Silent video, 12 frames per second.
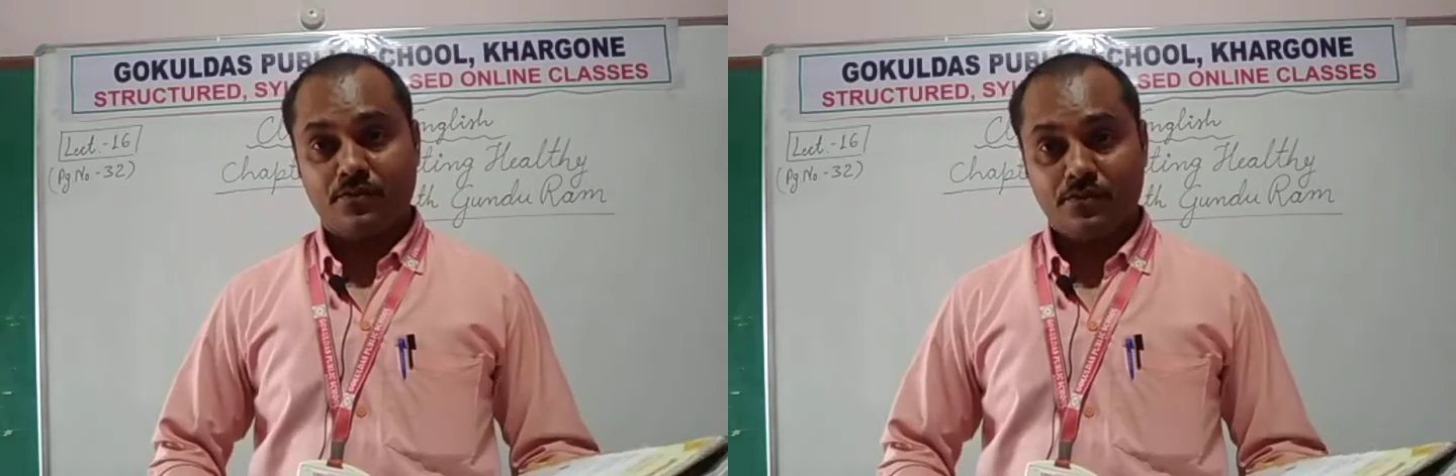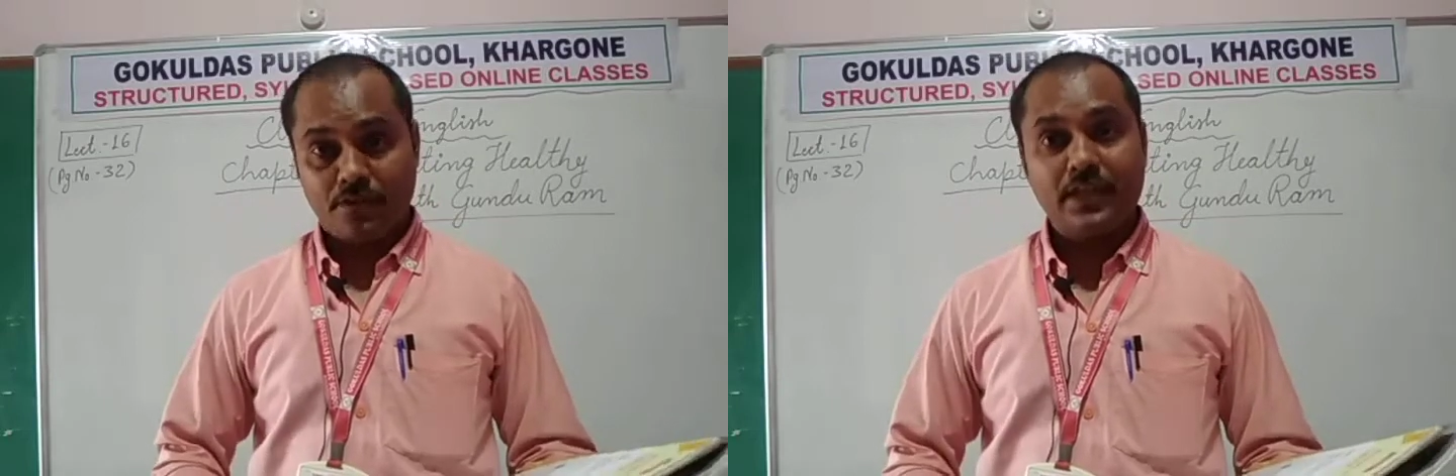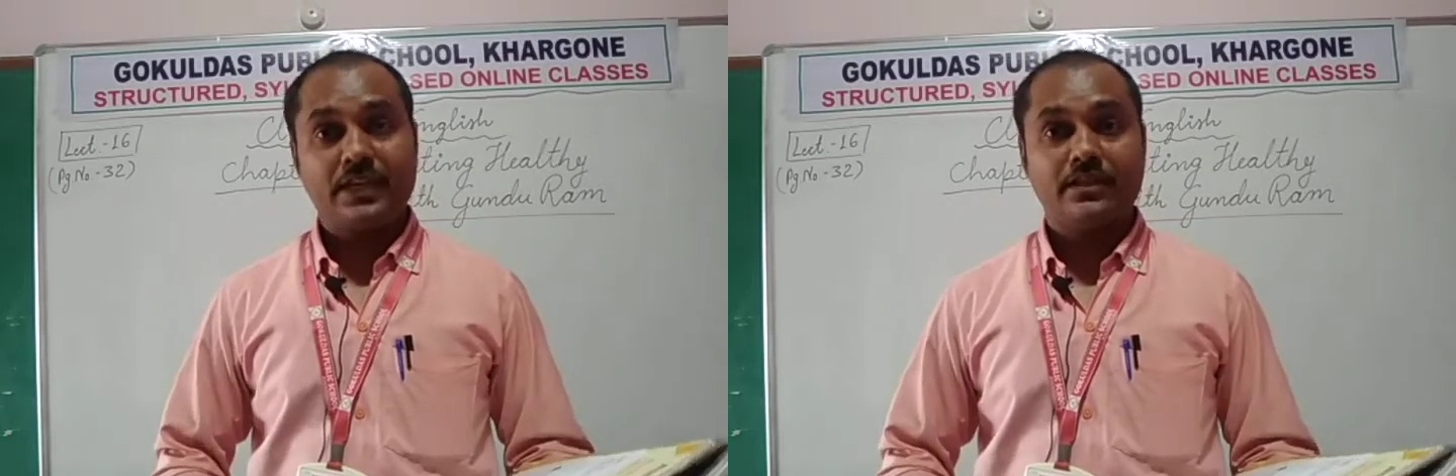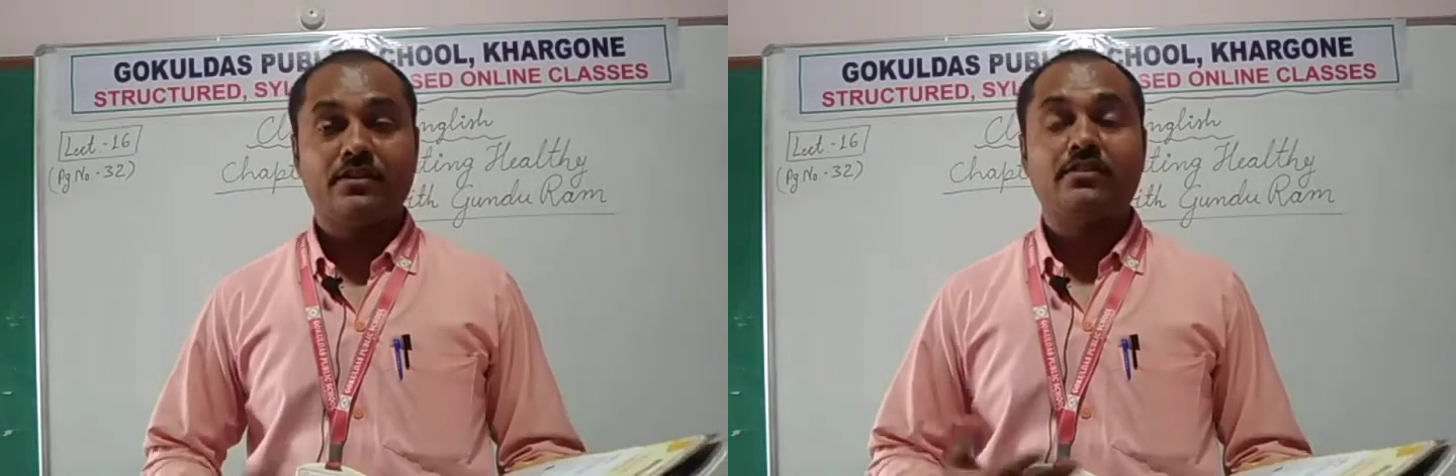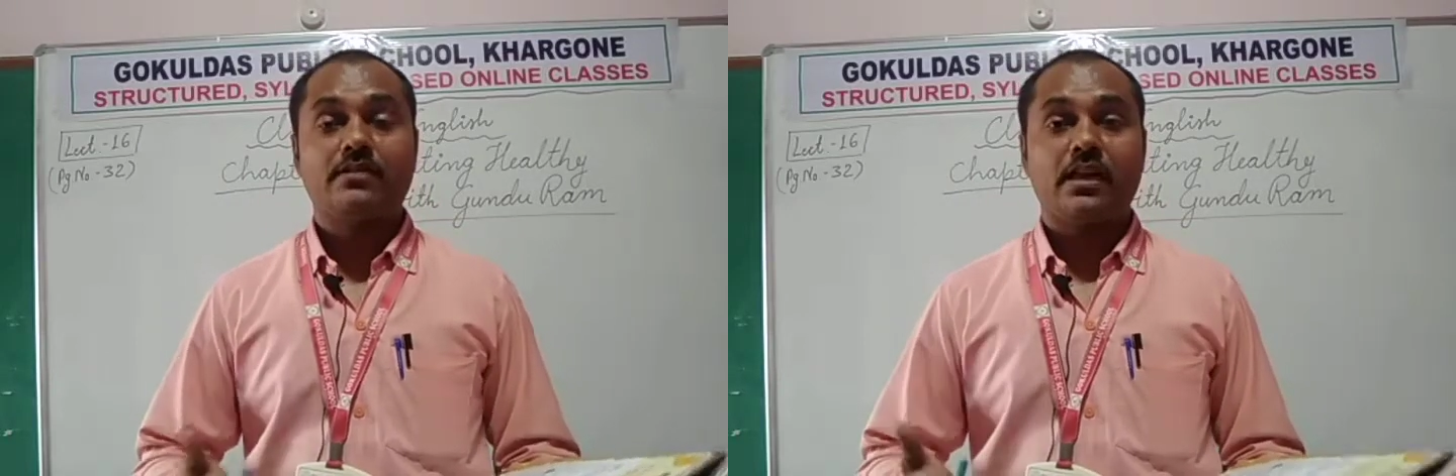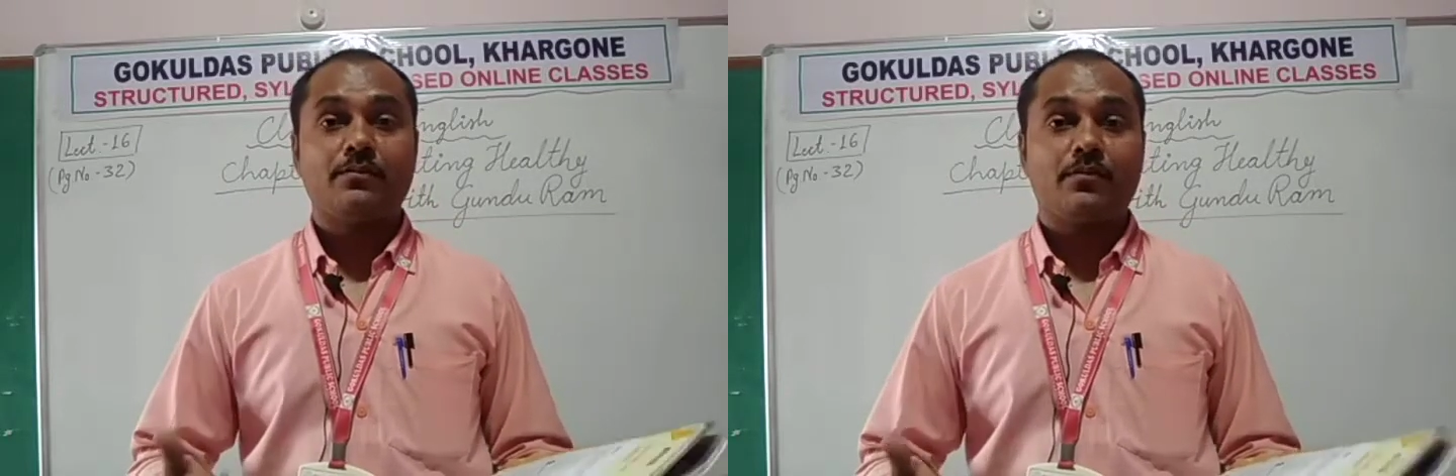Okay,
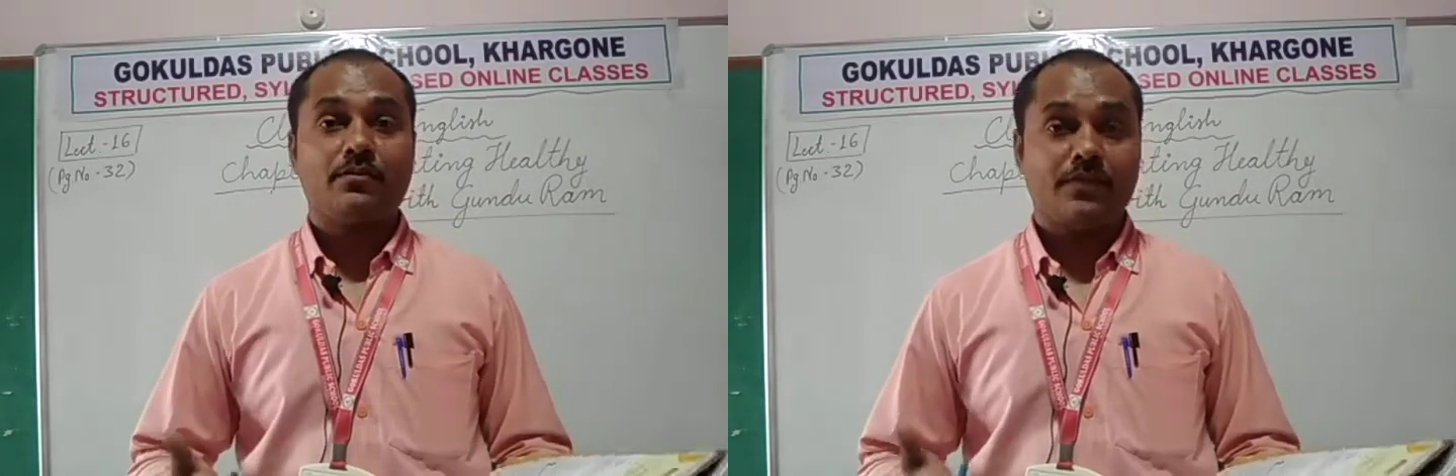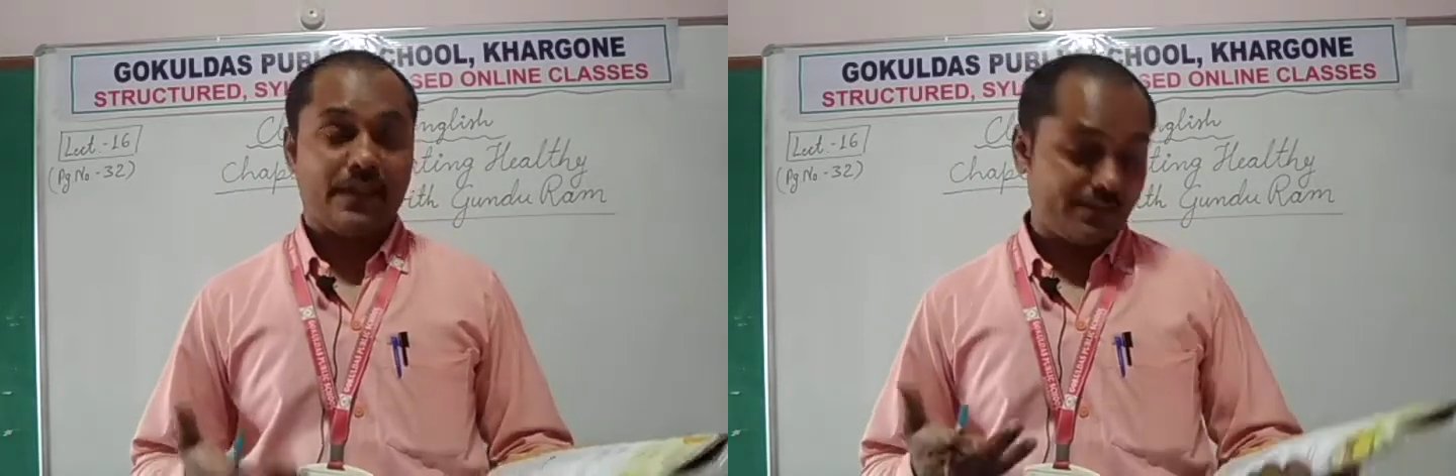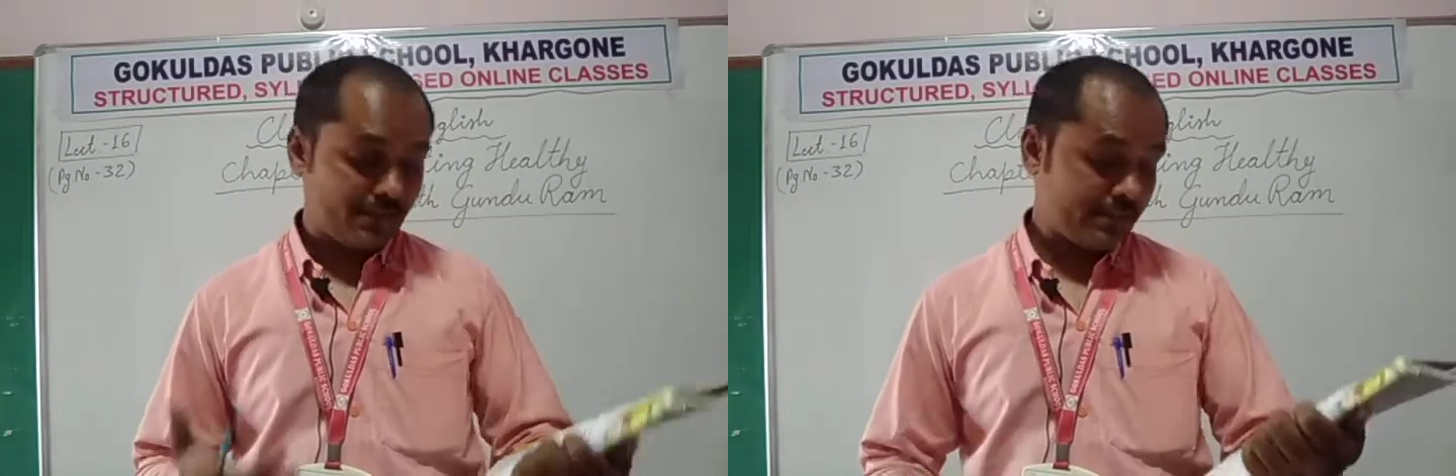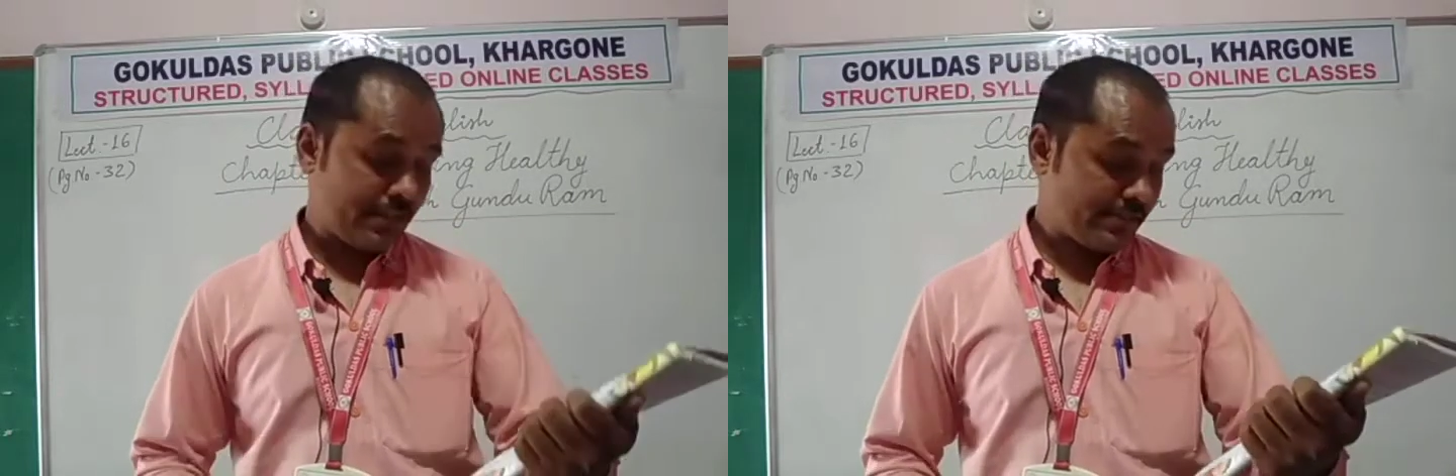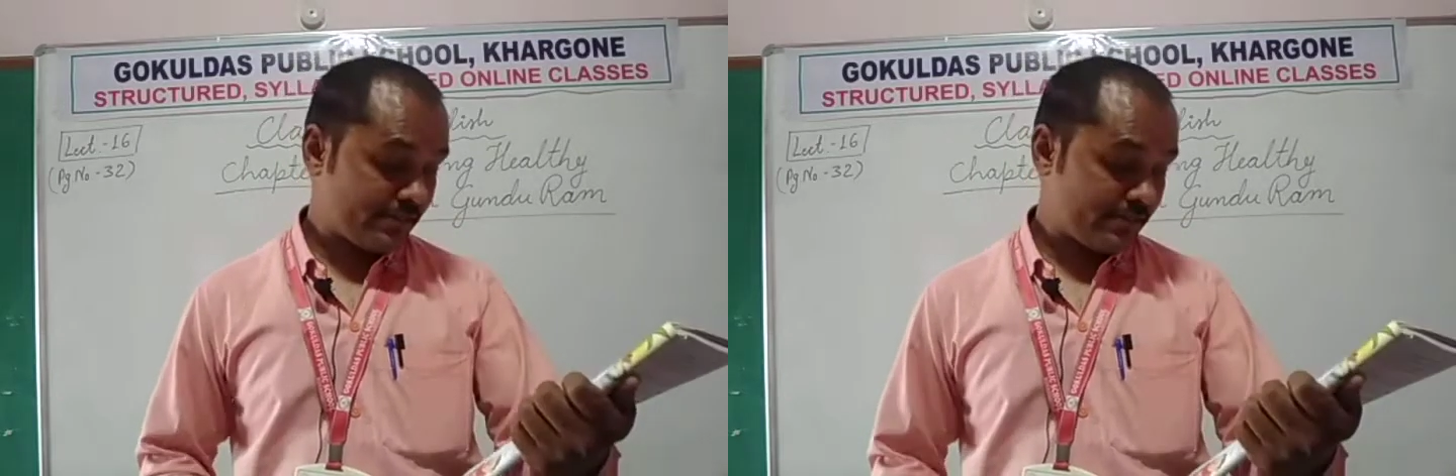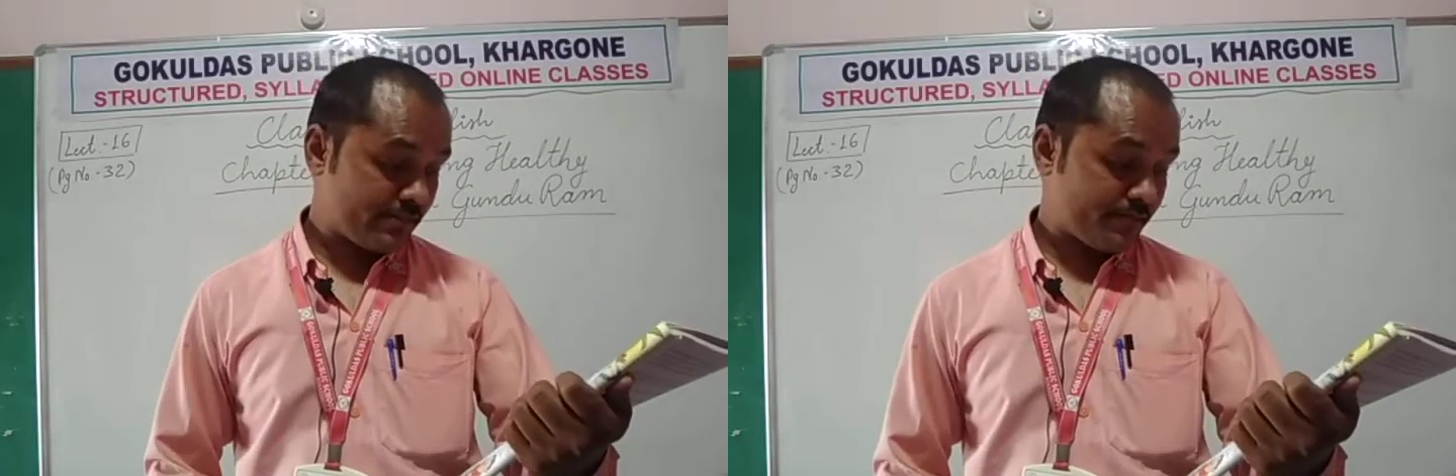these type of
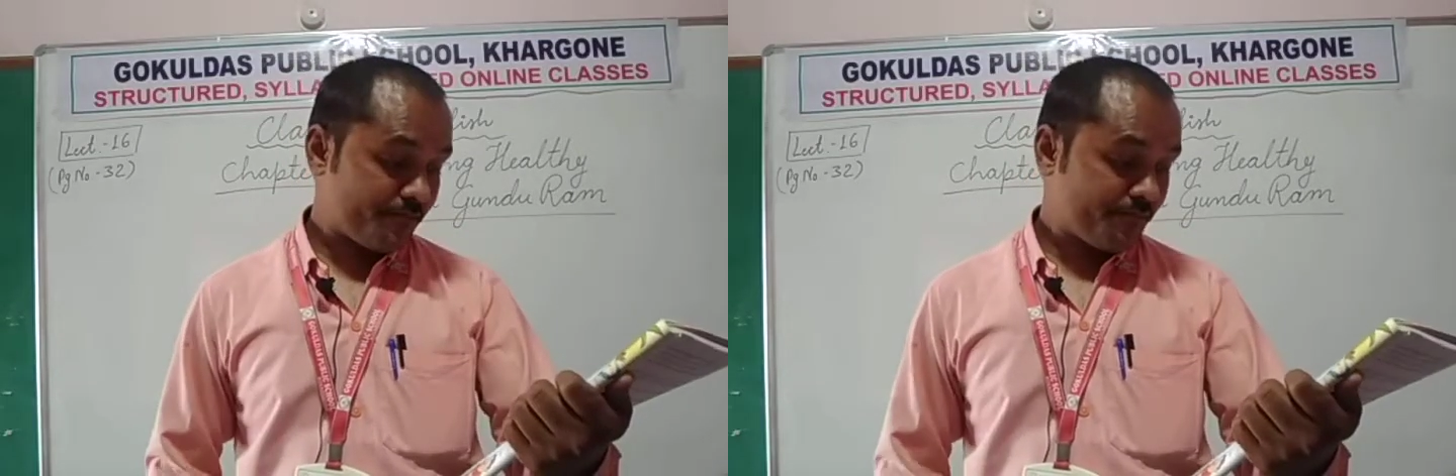exercises.